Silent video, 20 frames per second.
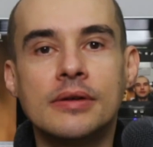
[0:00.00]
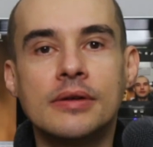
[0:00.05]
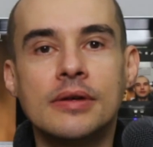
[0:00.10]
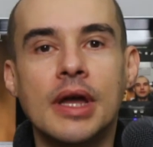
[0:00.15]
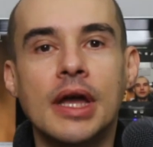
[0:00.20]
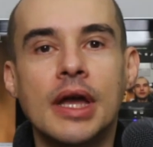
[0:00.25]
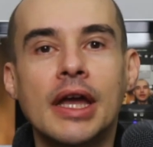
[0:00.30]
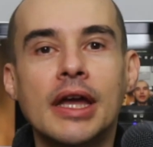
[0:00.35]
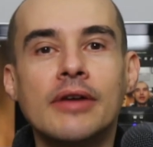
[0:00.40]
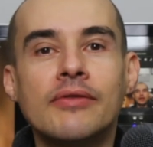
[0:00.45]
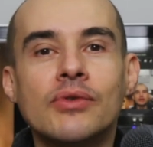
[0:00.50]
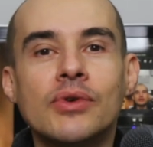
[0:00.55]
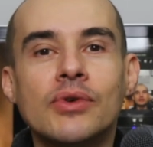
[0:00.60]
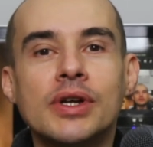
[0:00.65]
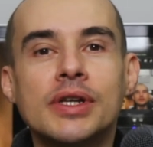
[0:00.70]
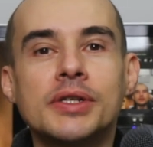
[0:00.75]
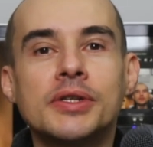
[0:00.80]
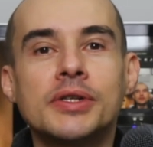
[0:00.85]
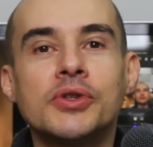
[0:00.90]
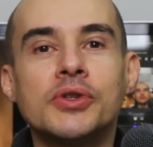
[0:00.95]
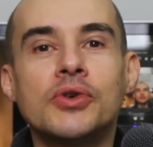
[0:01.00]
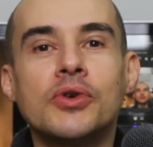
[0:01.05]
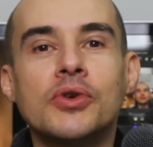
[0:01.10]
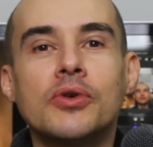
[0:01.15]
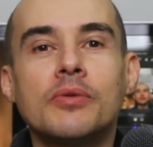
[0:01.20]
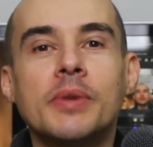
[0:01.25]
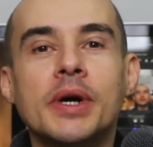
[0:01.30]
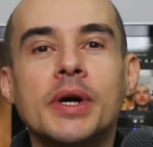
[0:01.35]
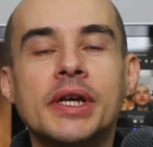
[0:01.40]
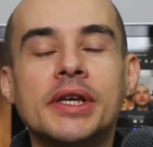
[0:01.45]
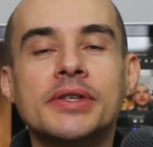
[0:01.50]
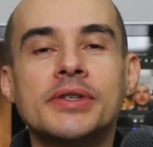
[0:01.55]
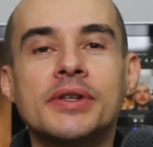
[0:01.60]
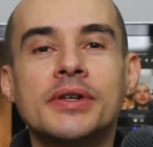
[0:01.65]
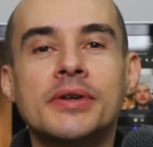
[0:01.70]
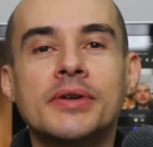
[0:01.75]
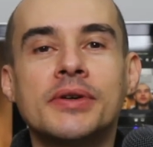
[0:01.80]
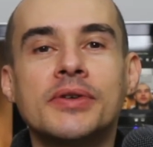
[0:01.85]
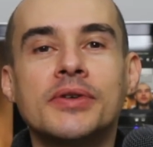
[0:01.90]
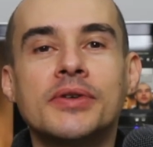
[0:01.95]
Hey everyone, Diogo, Marques
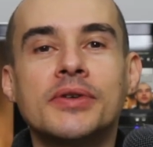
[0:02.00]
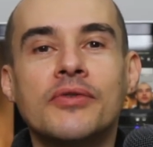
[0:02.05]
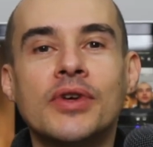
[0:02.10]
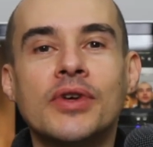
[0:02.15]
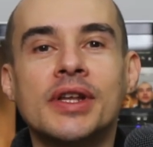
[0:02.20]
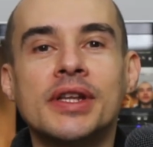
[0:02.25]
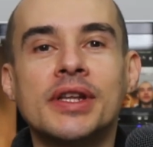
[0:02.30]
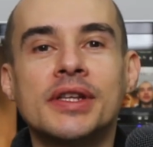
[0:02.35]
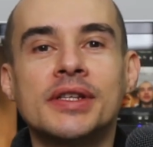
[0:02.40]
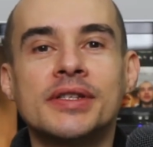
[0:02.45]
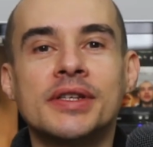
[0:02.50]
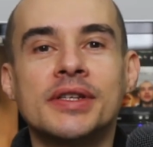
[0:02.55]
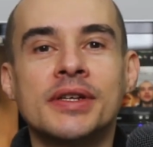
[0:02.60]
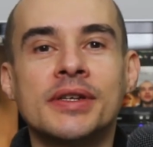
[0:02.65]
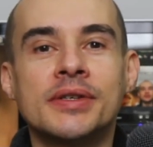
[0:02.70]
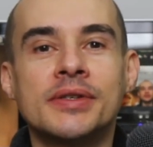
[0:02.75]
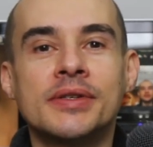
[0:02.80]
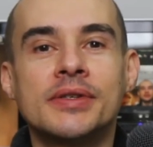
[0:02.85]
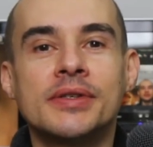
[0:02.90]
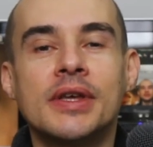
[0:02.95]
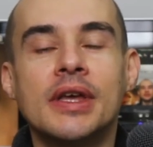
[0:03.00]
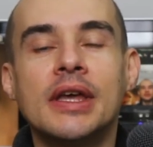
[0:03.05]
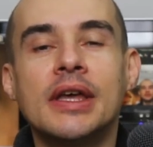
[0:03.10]
here, your friend in sales.